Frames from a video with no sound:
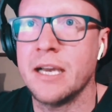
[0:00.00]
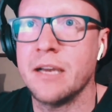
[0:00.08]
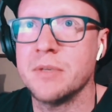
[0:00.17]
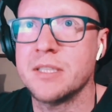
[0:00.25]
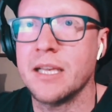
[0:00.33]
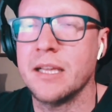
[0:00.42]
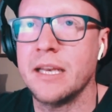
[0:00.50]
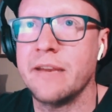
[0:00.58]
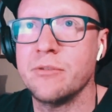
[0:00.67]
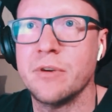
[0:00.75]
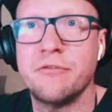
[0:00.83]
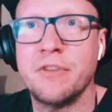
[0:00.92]
I was telling
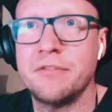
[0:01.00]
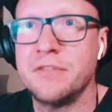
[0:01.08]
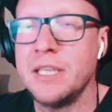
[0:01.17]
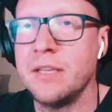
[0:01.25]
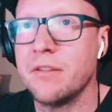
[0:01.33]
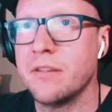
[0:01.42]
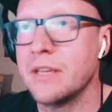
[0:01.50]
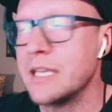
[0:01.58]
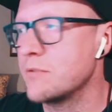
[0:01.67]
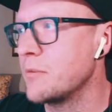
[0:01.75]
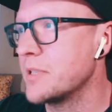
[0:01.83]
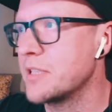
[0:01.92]
everyone 15th.
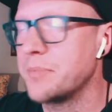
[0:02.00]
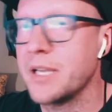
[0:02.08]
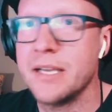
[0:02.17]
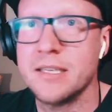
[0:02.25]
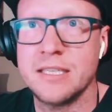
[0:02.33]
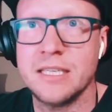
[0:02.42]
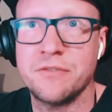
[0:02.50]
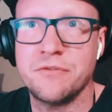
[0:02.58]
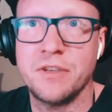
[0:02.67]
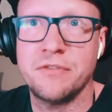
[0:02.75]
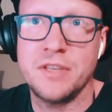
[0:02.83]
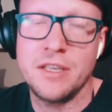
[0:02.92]
That's what my supplier says,
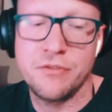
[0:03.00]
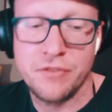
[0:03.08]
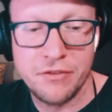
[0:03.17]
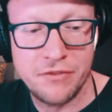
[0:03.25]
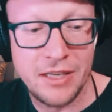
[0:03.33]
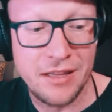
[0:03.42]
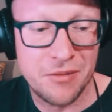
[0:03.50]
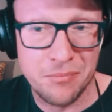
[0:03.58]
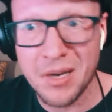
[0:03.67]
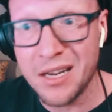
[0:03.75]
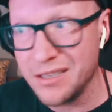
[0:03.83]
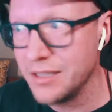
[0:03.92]
15th.
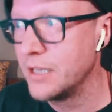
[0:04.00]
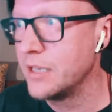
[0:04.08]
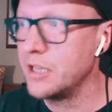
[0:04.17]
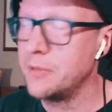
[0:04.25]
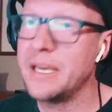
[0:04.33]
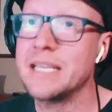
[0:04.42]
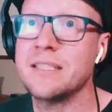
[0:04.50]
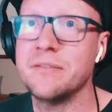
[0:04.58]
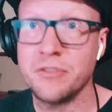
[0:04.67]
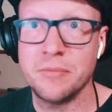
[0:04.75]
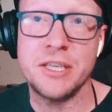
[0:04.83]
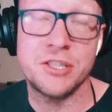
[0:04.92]
But the best
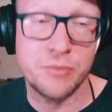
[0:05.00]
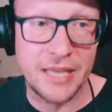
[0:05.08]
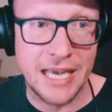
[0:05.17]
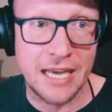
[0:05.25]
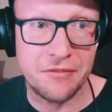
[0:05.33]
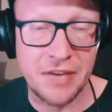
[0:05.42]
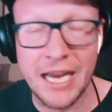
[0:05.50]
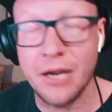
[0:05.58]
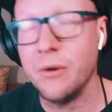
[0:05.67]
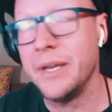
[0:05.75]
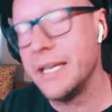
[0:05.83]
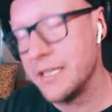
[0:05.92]
information we have
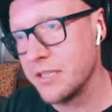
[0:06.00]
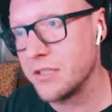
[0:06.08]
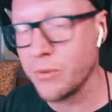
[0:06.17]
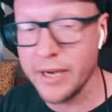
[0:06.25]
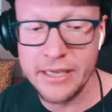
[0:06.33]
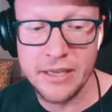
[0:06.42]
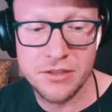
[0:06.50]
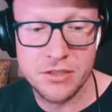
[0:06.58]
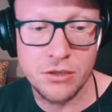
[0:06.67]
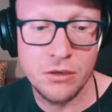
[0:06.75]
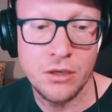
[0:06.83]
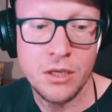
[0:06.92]
now is the 20th.
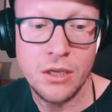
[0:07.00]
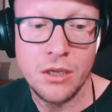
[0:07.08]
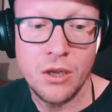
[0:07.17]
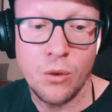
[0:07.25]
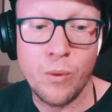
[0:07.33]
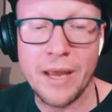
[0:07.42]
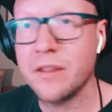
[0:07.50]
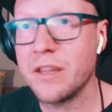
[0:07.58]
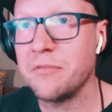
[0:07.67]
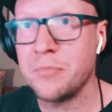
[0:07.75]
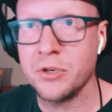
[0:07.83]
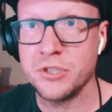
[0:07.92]
So whether
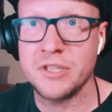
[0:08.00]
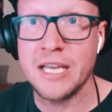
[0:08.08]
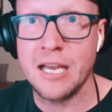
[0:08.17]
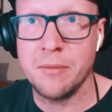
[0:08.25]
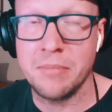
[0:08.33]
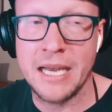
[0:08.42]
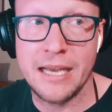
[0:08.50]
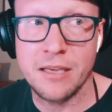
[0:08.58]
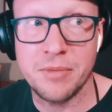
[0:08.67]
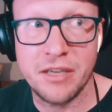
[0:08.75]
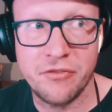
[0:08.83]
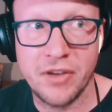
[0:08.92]
they've pushed that
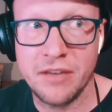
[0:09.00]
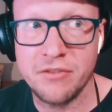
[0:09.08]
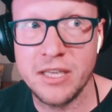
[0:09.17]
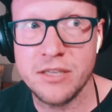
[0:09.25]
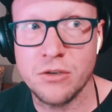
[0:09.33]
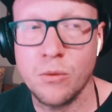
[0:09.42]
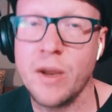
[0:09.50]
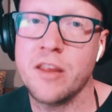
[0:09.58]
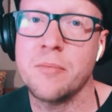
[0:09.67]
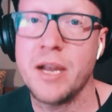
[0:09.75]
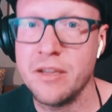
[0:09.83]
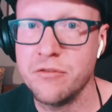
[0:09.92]
back by 5 days or
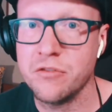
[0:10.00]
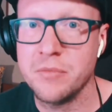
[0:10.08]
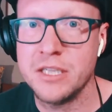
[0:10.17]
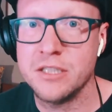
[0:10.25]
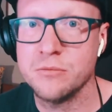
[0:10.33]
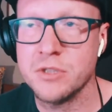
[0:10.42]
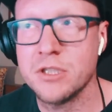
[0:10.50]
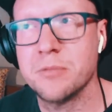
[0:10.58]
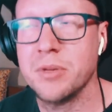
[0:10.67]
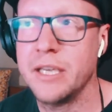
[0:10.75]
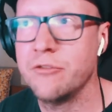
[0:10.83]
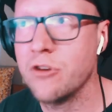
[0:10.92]
whether my information was just
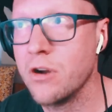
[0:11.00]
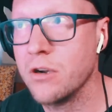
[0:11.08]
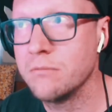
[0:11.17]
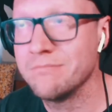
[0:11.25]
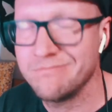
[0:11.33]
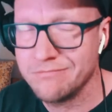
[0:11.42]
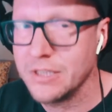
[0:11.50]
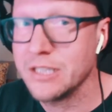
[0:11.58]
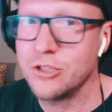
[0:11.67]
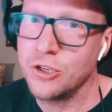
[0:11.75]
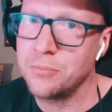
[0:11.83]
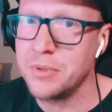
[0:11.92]
plain wrong,
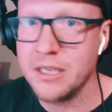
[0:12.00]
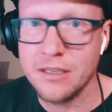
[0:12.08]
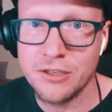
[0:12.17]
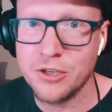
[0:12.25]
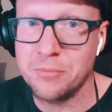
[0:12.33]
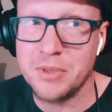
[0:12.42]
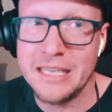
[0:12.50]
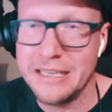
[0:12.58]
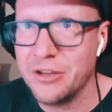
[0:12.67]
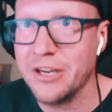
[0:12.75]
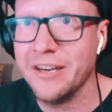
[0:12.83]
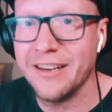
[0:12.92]
could be
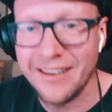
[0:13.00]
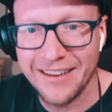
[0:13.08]
either.